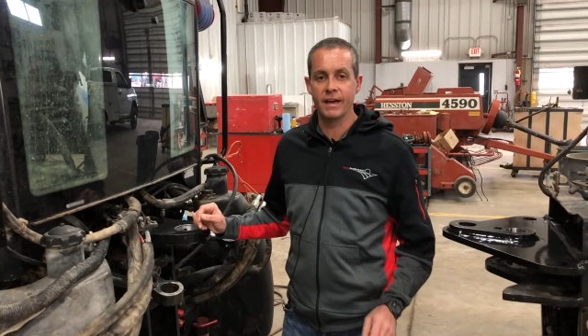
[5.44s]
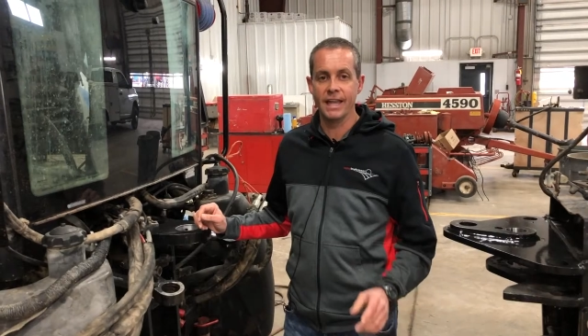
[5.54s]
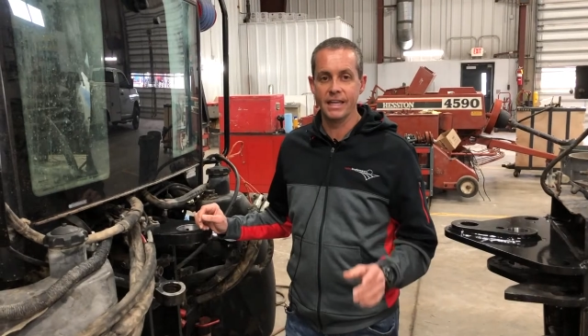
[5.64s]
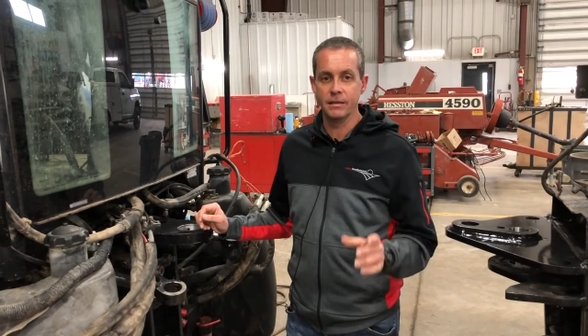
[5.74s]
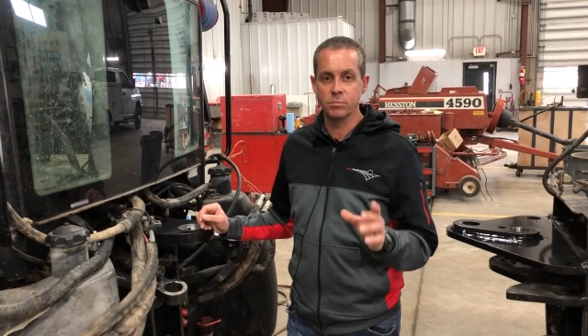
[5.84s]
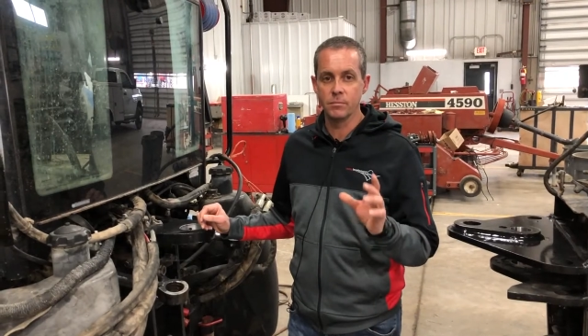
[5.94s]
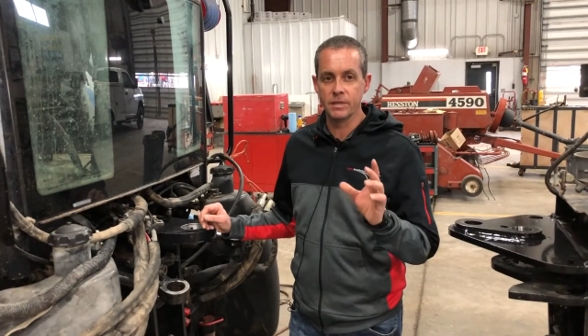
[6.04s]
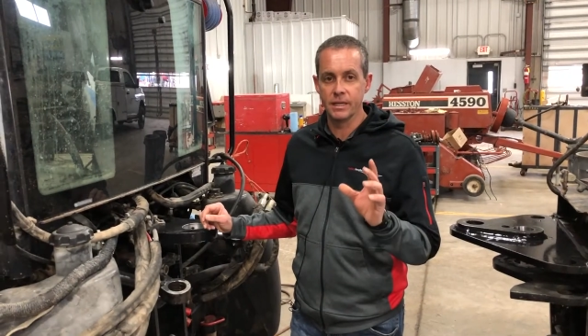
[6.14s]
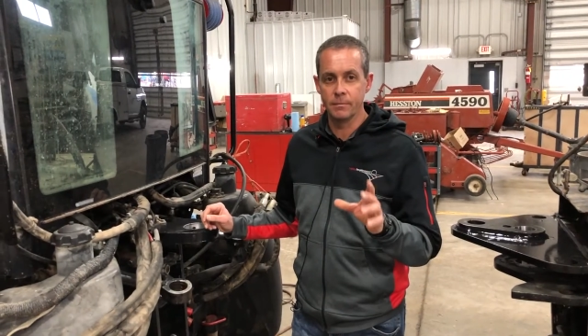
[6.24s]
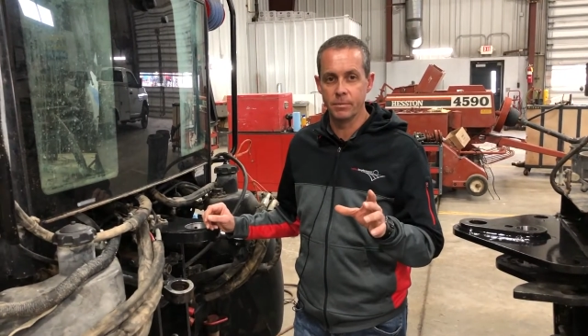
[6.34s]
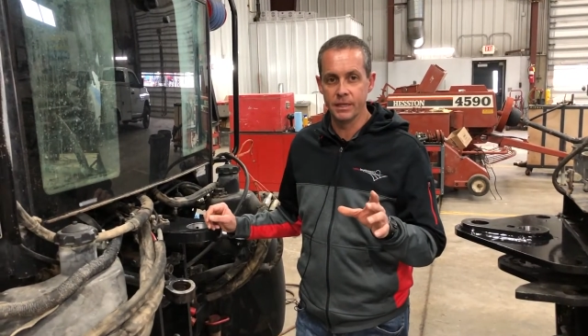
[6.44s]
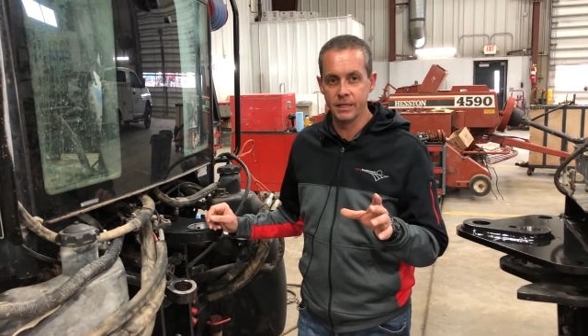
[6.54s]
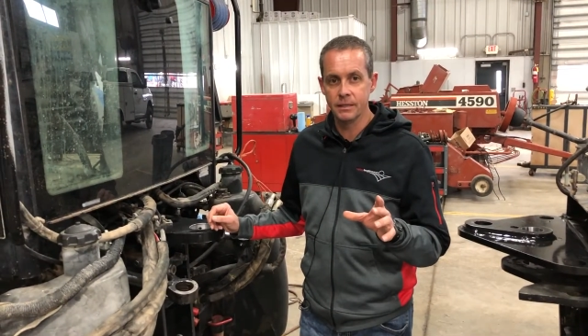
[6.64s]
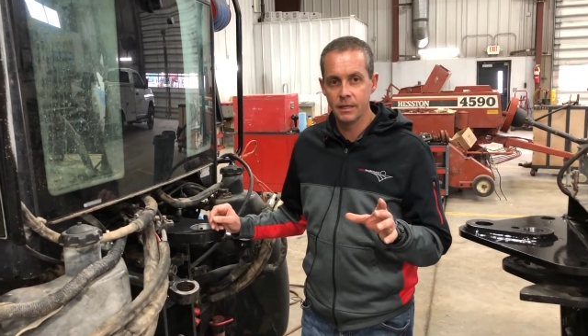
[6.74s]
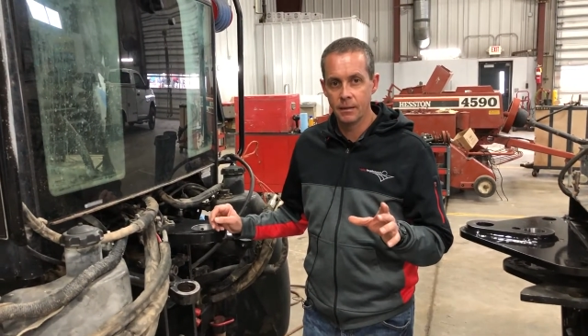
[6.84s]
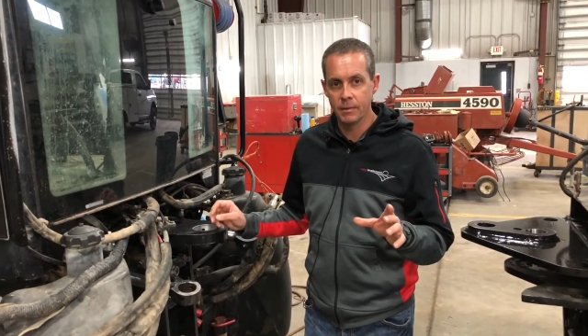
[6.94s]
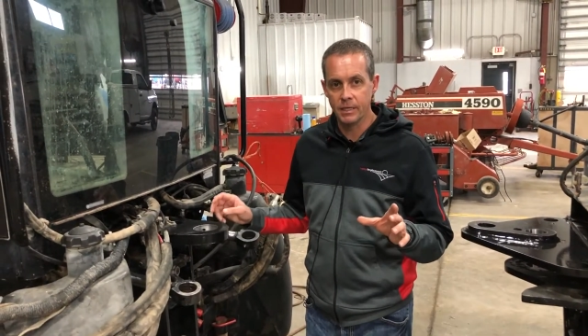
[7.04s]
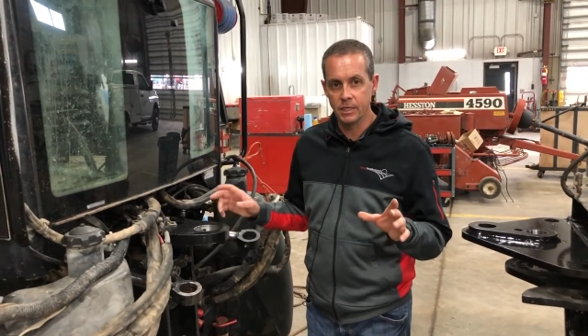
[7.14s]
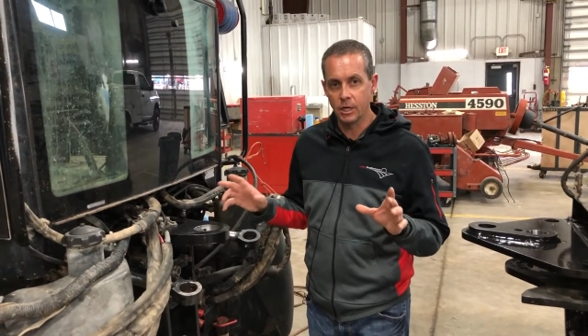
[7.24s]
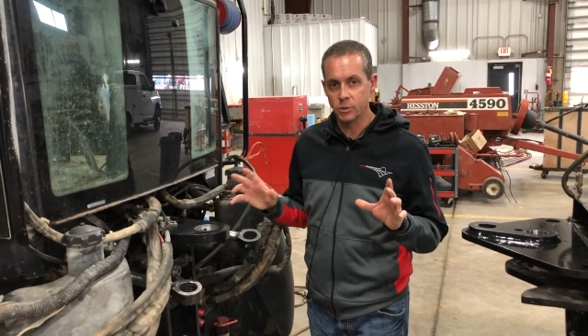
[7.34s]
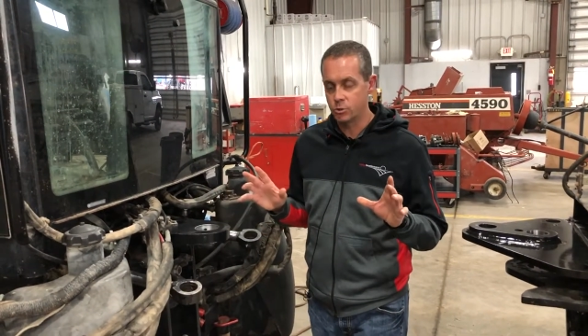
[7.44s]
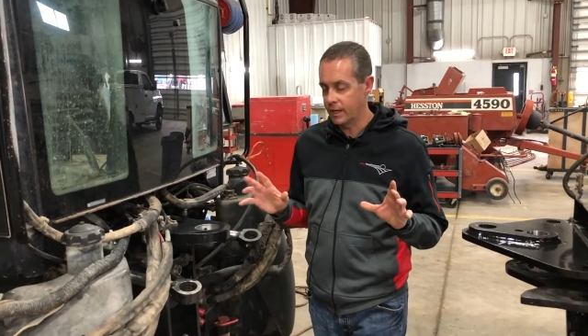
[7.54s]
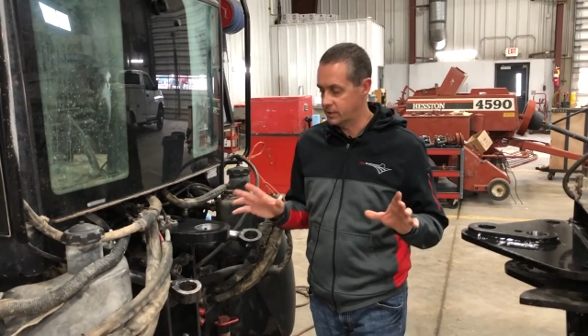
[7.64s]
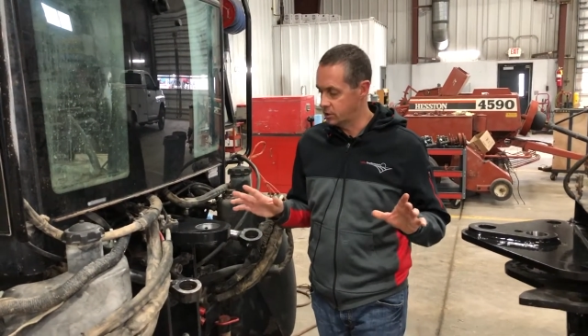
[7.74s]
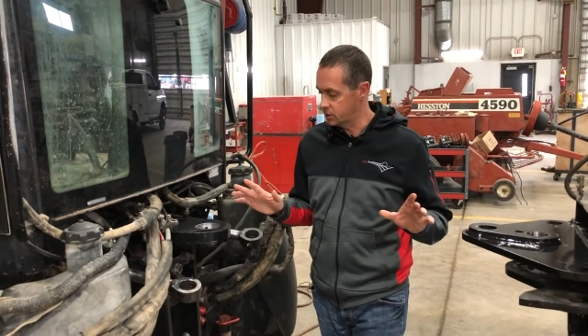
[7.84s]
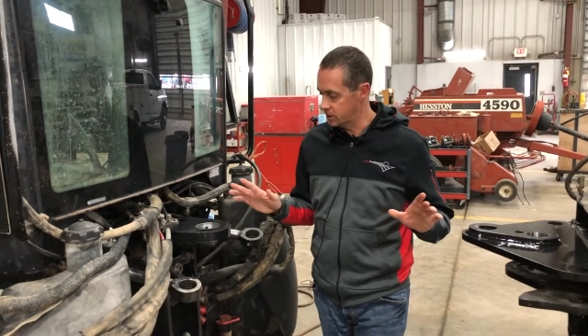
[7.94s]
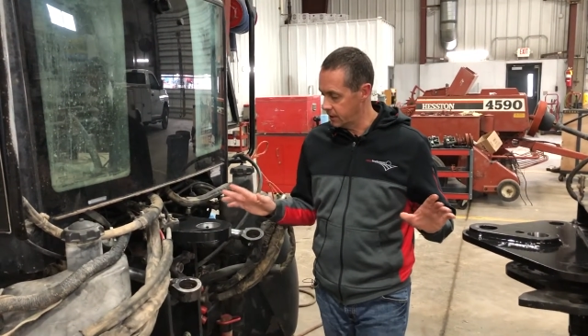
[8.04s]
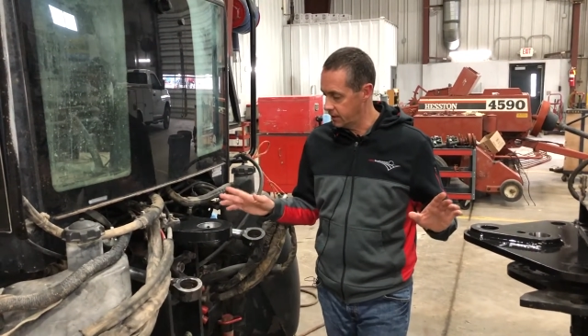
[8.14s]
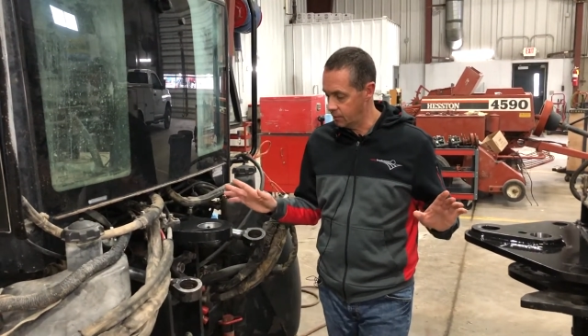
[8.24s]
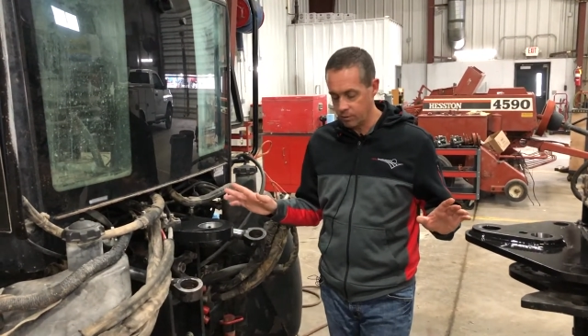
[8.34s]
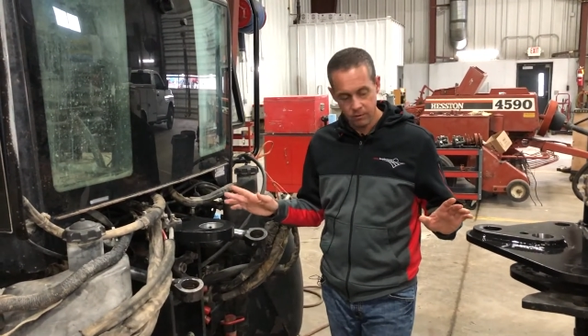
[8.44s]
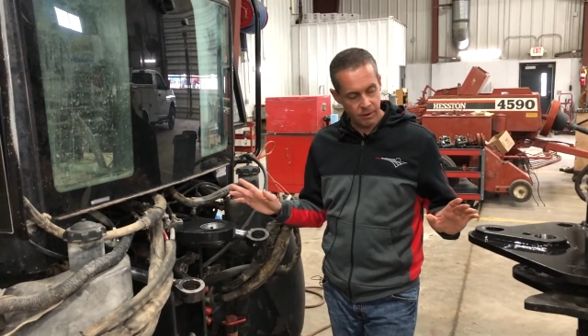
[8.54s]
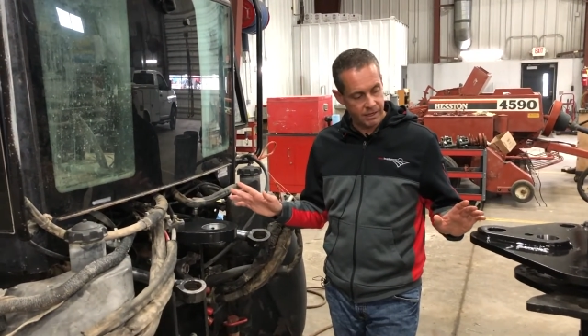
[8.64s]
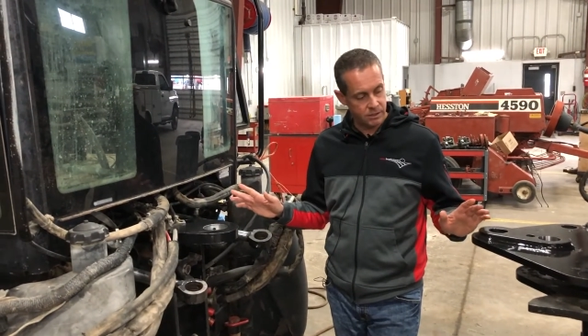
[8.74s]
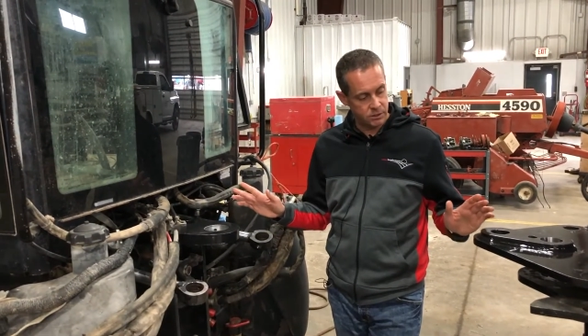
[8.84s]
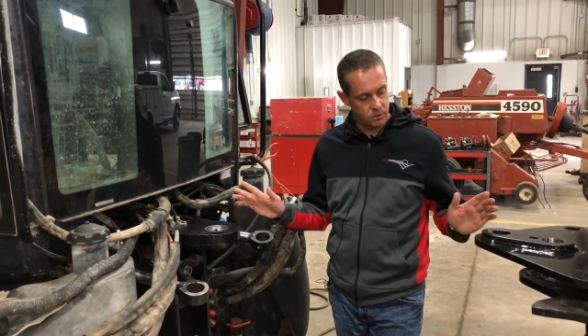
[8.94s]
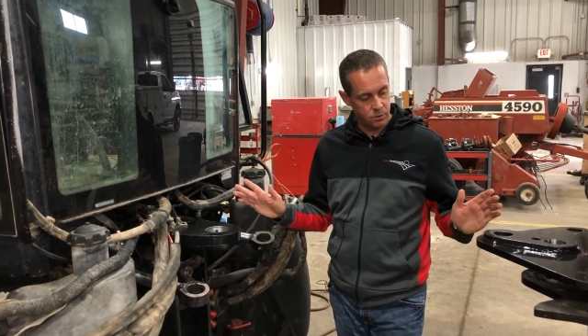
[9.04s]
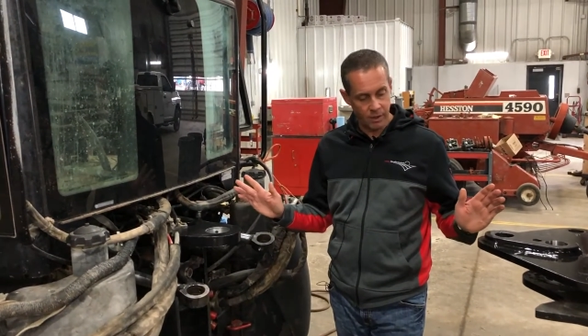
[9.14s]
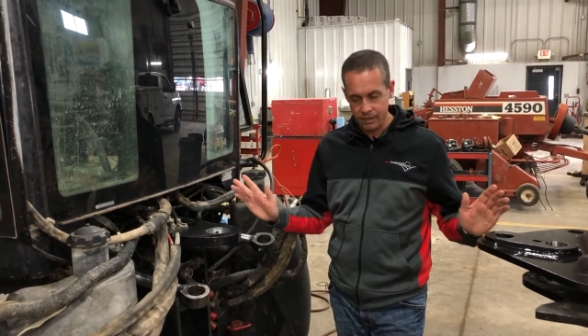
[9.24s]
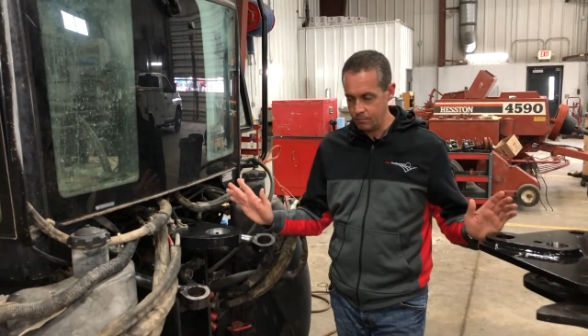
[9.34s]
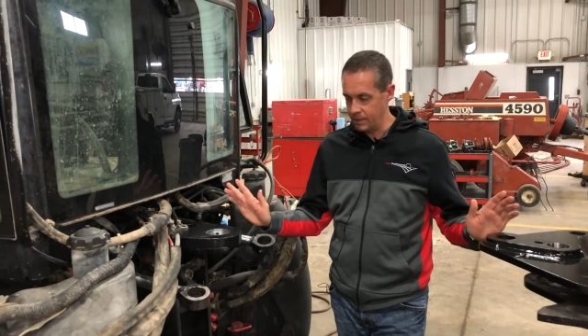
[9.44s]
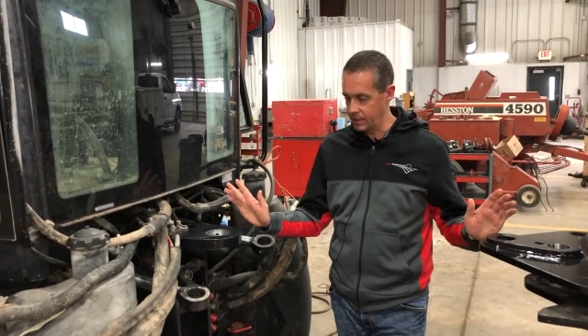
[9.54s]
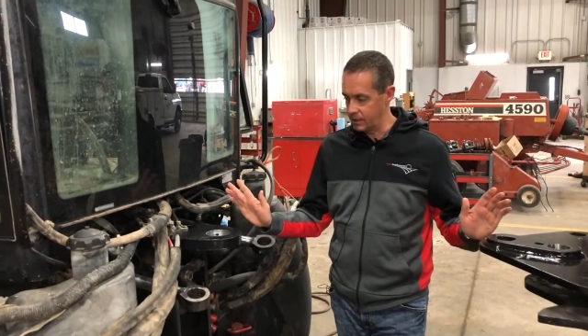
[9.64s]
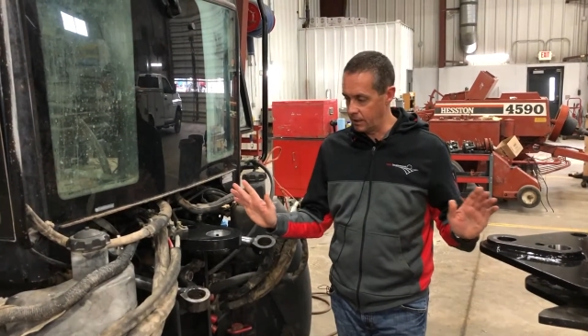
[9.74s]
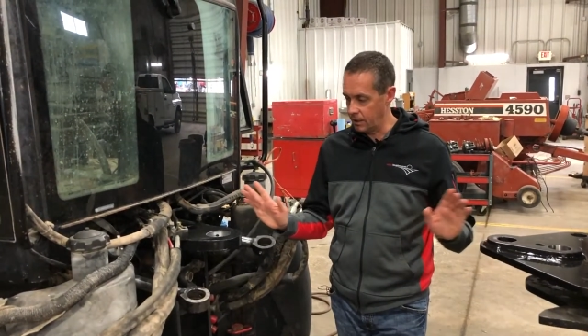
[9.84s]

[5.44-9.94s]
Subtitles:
Valley Implement Company. I'm going to address just a thing we run into quite a bit